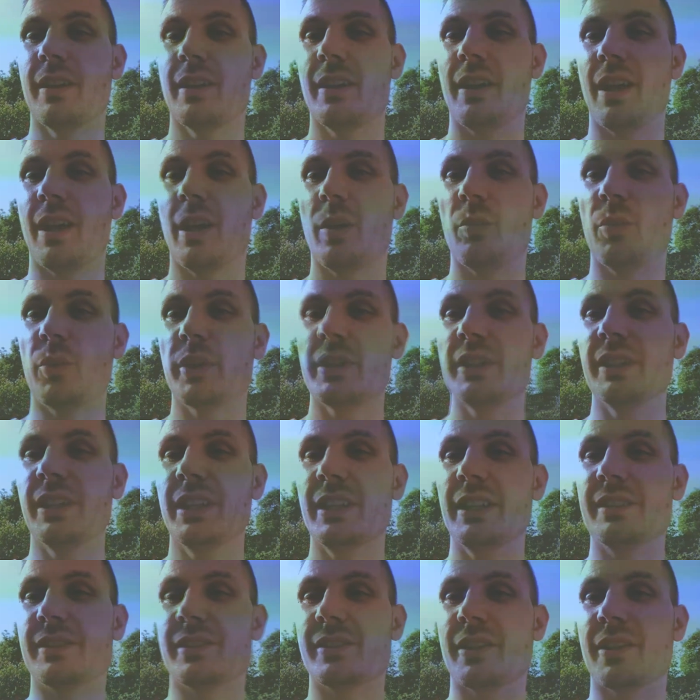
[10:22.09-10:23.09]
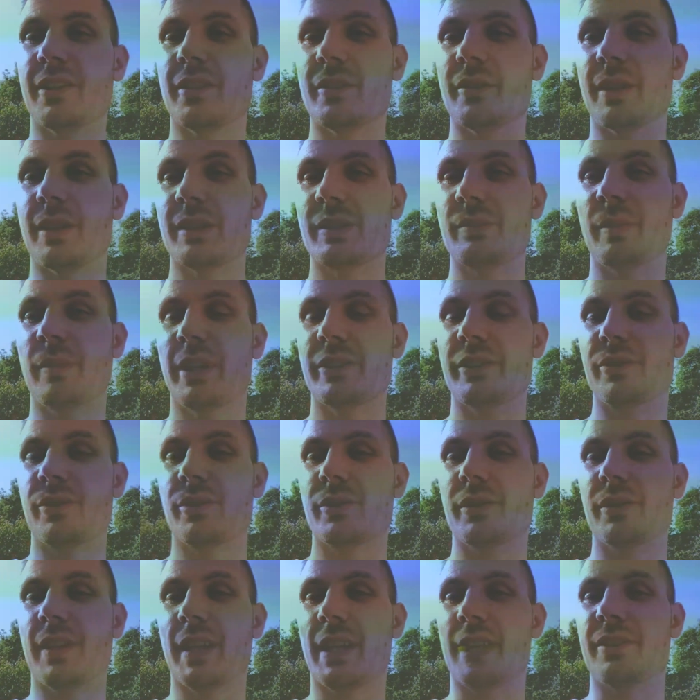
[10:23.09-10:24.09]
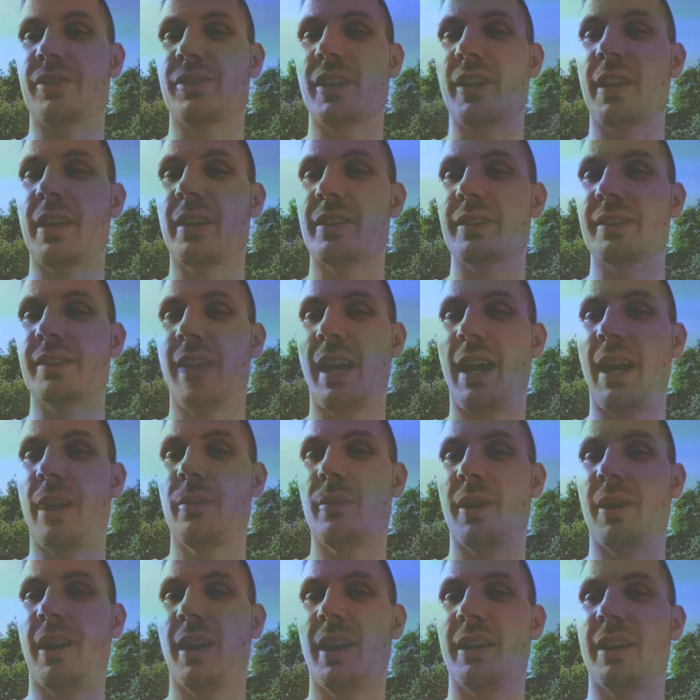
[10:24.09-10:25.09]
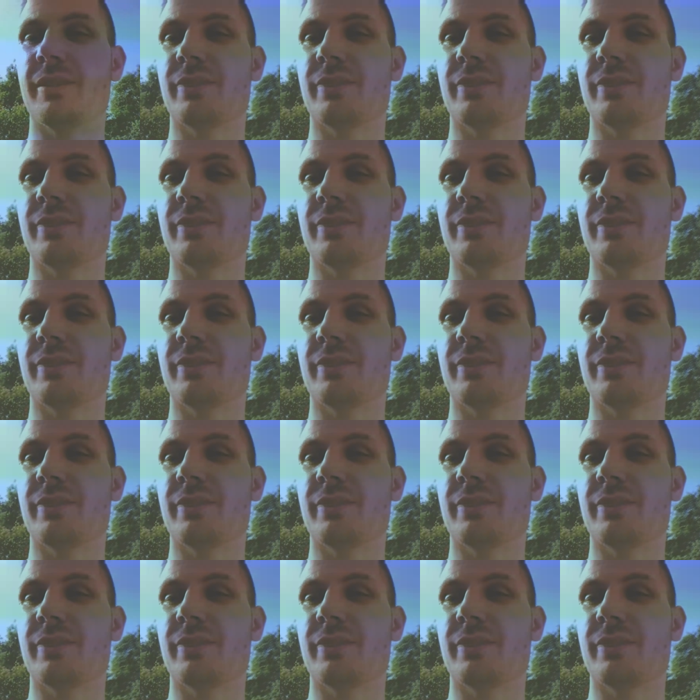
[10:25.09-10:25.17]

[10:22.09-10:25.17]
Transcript: And what you need to do is make sure that that Jenga tower has a